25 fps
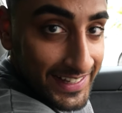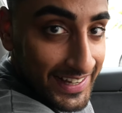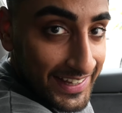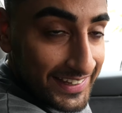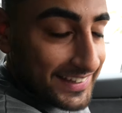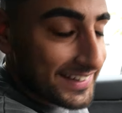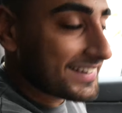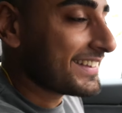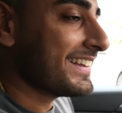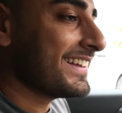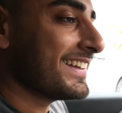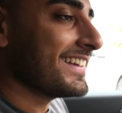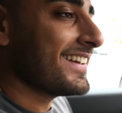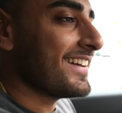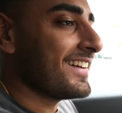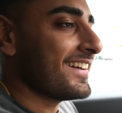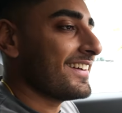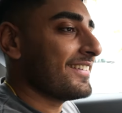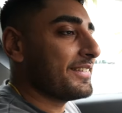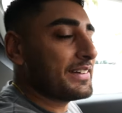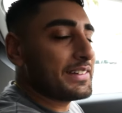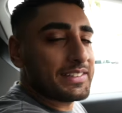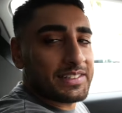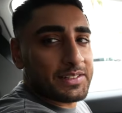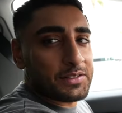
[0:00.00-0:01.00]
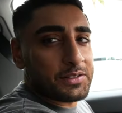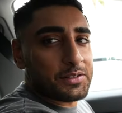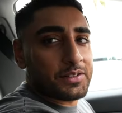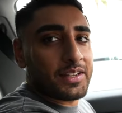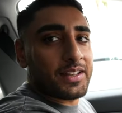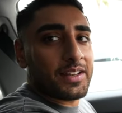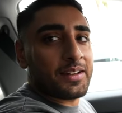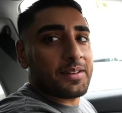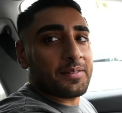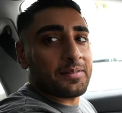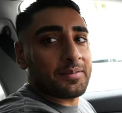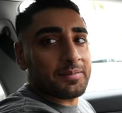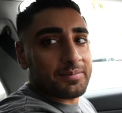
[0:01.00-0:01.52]
like the uh, what's it called?
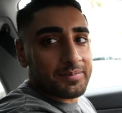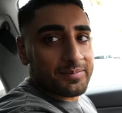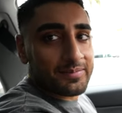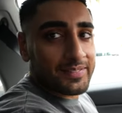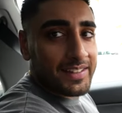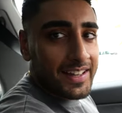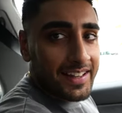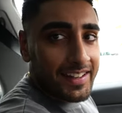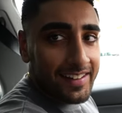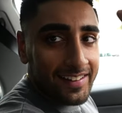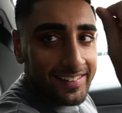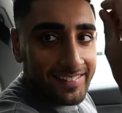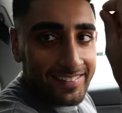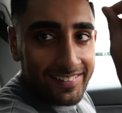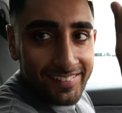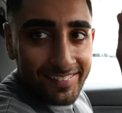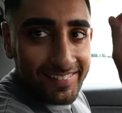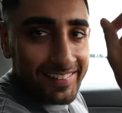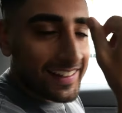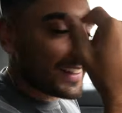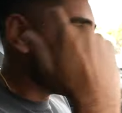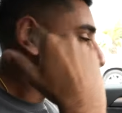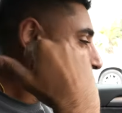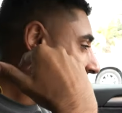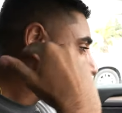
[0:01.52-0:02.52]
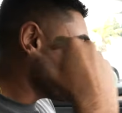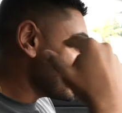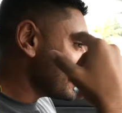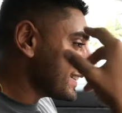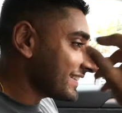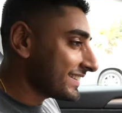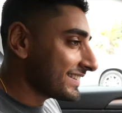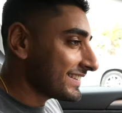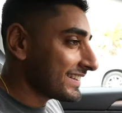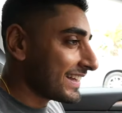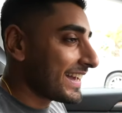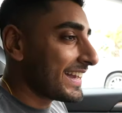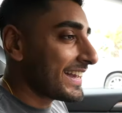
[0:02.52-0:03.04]
Um, that, that noise.
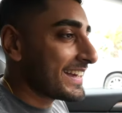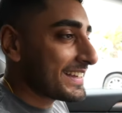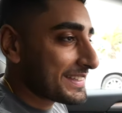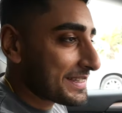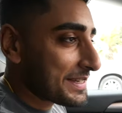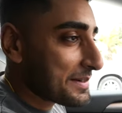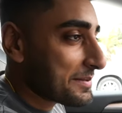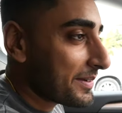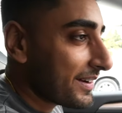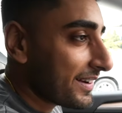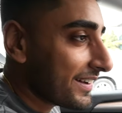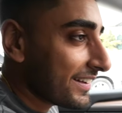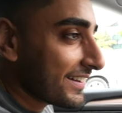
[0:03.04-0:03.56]
ASMR. ASMR.